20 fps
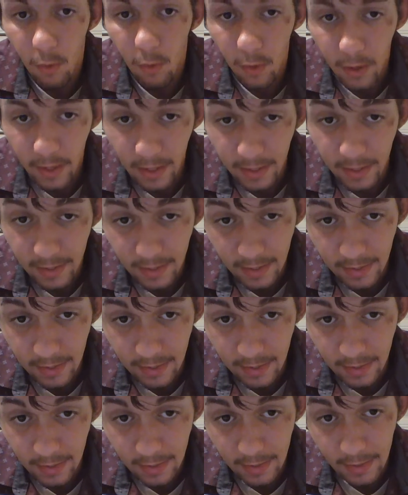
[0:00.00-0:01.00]
and in
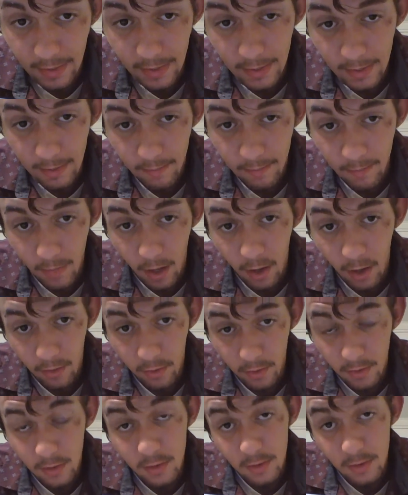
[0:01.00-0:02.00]
the
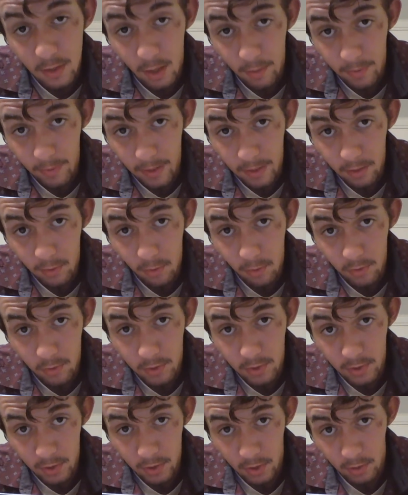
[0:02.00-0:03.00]
other top hand corner,
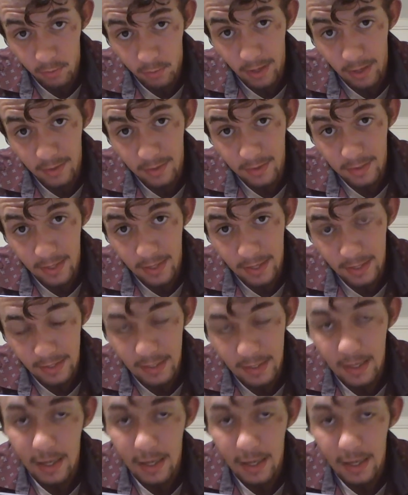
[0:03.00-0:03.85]
you're going to write the date.